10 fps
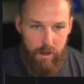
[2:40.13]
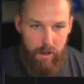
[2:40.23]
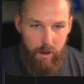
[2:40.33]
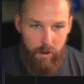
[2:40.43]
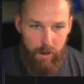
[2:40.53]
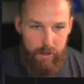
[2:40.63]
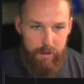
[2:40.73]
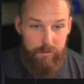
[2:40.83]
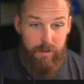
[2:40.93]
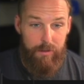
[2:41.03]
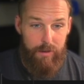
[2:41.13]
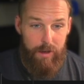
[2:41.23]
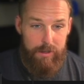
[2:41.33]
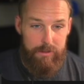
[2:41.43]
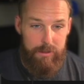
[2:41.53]
okay, it doesn't have
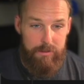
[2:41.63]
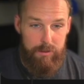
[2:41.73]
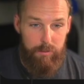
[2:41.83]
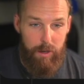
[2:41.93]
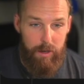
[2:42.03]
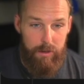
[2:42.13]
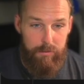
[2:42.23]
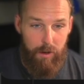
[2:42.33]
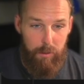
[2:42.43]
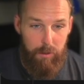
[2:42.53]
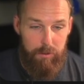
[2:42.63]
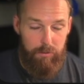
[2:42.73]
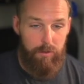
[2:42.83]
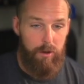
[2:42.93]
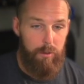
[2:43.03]
access to my
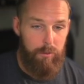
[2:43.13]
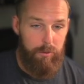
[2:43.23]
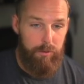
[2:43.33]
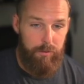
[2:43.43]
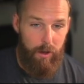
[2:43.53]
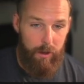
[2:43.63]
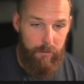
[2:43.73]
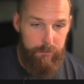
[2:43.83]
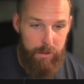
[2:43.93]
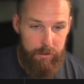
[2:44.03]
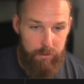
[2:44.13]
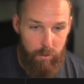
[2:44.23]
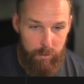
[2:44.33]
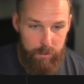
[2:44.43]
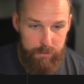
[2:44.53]
environmental variables file. That's
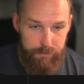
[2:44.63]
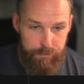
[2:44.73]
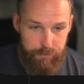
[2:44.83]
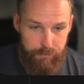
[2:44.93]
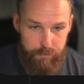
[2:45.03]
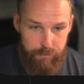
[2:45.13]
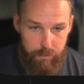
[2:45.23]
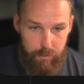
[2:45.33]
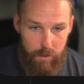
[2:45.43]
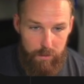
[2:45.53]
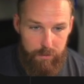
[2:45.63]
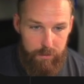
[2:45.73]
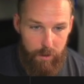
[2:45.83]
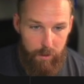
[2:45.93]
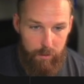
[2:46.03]
normal.
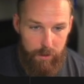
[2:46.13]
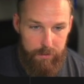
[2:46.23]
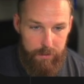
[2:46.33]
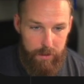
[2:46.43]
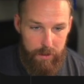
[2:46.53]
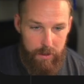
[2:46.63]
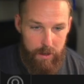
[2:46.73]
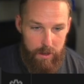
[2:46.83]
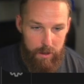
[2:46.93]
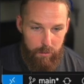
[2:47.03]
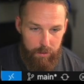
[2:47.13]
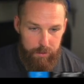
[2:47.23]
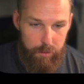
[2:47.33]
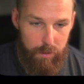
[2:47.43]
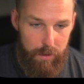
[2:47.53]
So let's see, it wants
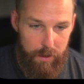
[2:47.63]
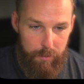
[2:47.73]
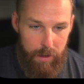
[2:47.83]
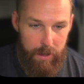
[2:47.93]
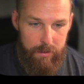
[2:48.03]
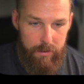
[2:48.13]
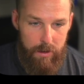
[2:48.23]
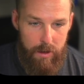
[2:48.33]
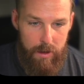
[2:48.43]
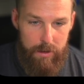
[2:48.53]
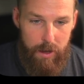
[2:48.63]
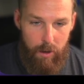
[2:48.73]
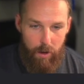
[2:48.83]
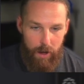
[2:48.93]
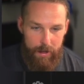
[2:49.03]
to run the command.
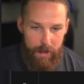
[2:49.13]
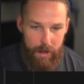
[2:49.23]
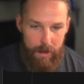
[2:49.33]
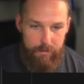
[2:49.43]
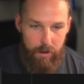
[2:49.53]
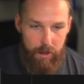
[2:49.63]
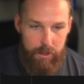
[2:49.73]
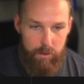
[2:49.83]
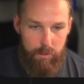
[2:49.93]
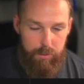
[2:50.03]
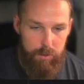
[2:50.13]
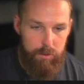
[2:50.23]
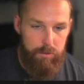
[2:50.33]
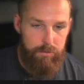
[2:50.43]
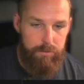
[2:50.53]
Now, I have auto
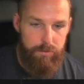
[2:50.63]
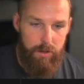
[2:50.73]
approve.